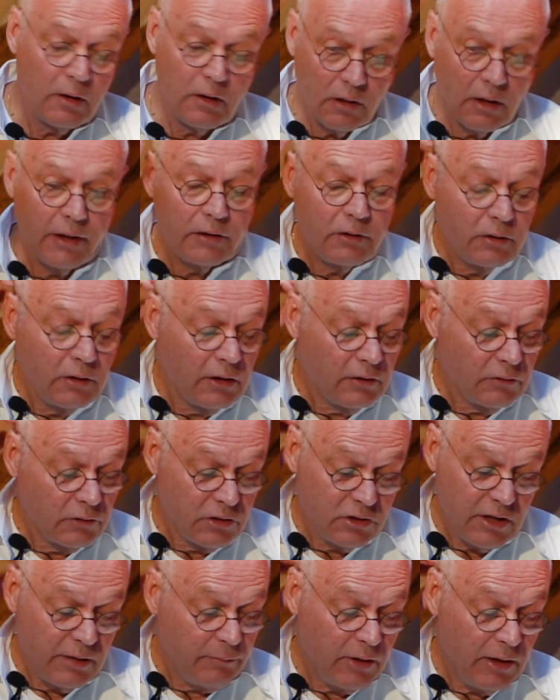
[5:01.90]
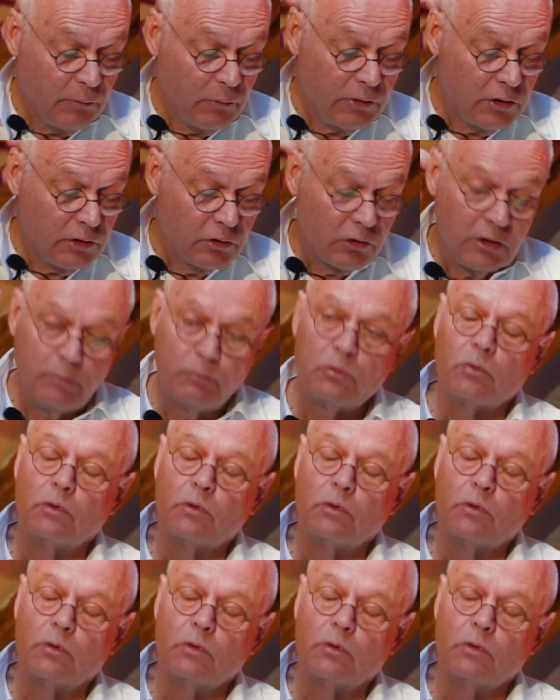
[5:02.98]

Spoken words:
Like, same thing with the dreams.